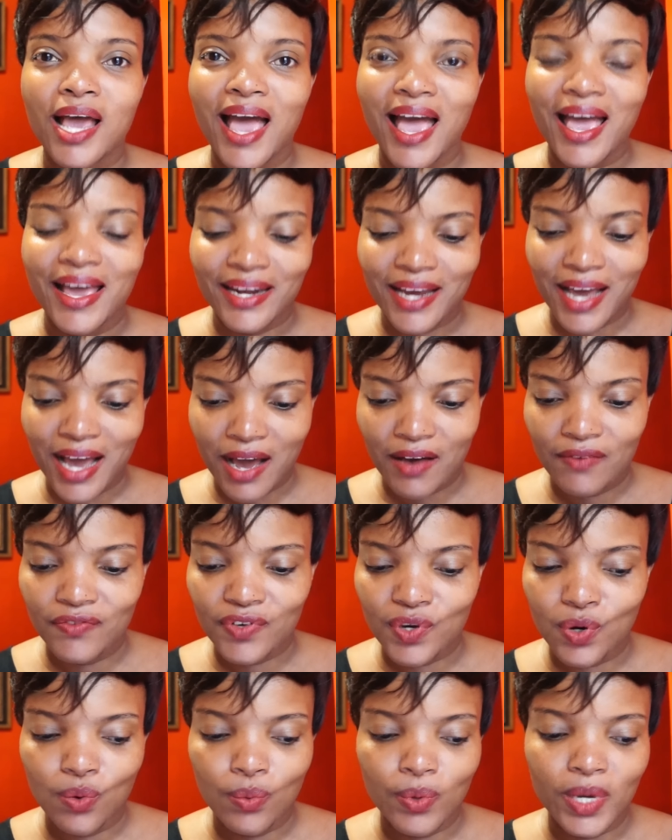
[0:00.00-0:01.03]
and have
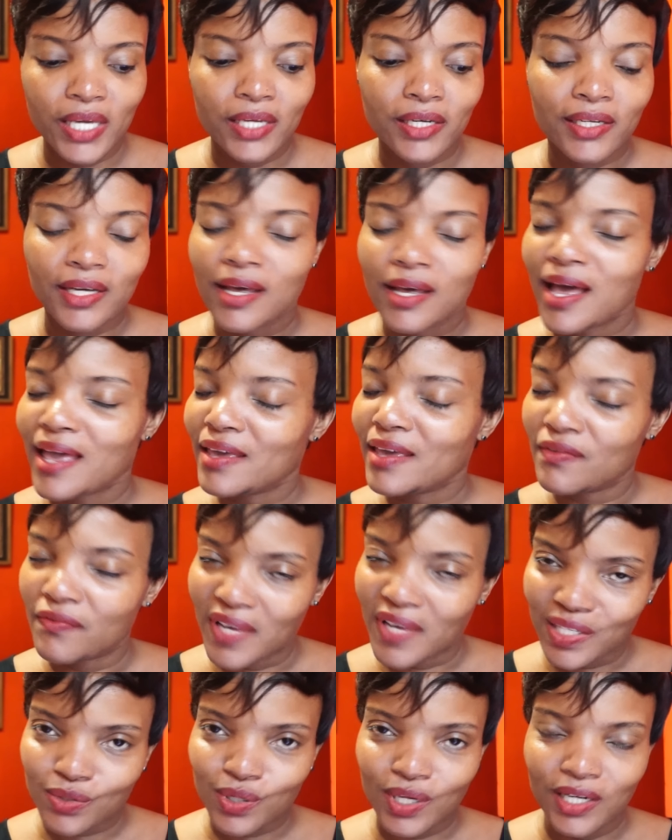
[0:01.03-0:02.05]
your win
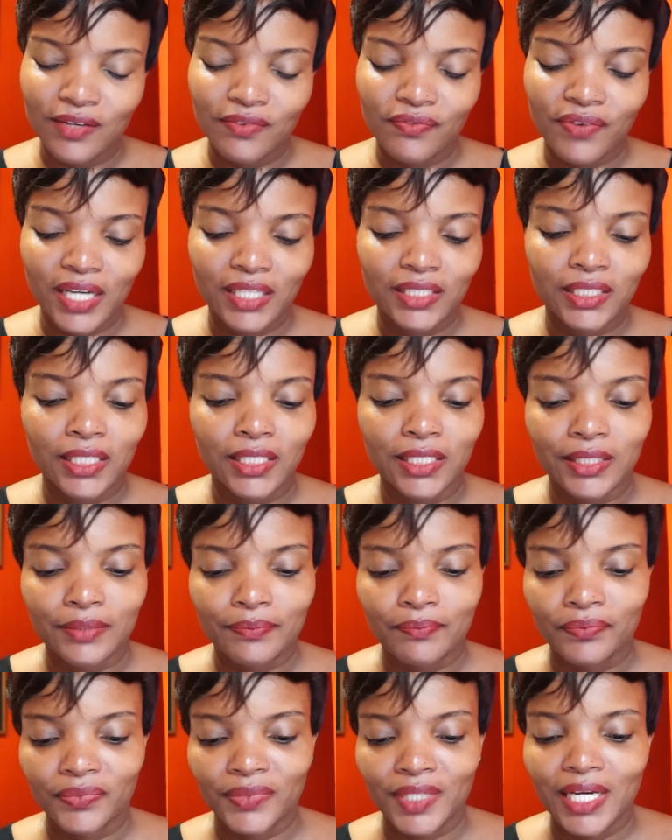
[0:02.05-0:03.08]
eventually,
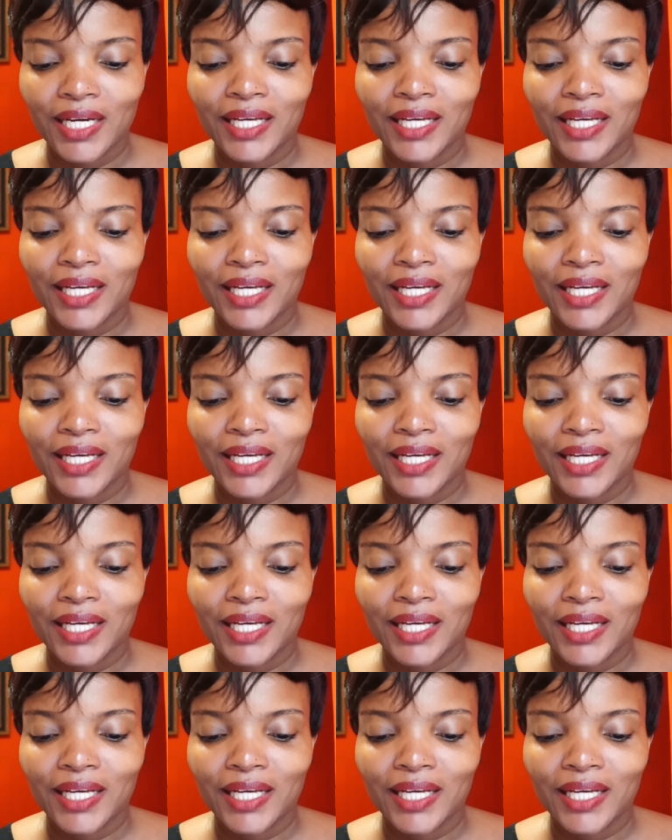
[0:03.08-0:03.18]
finally.